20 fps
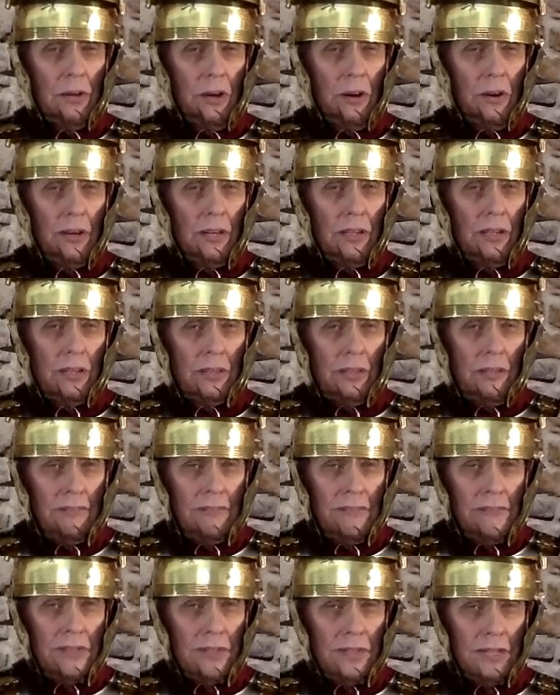orange,
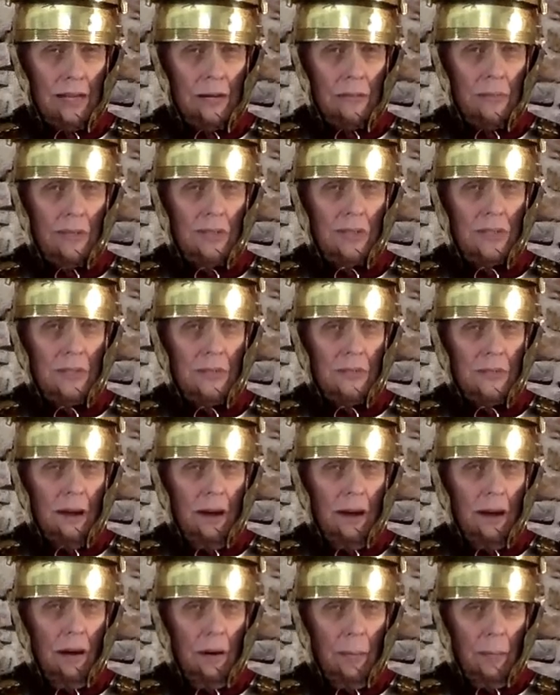segments of
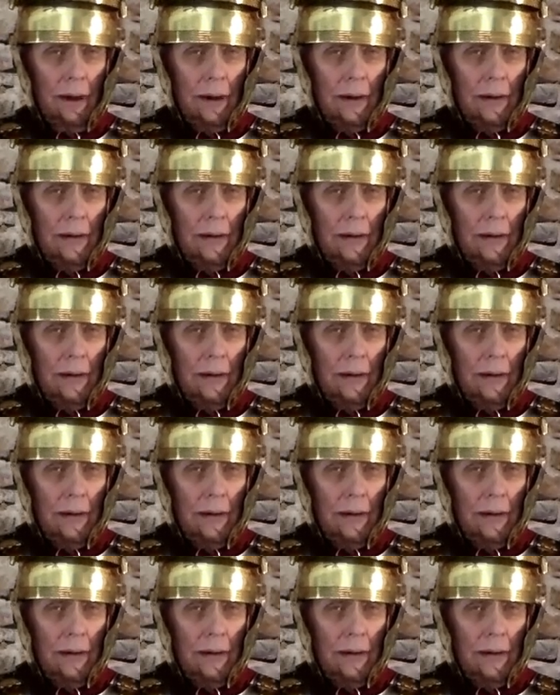armor.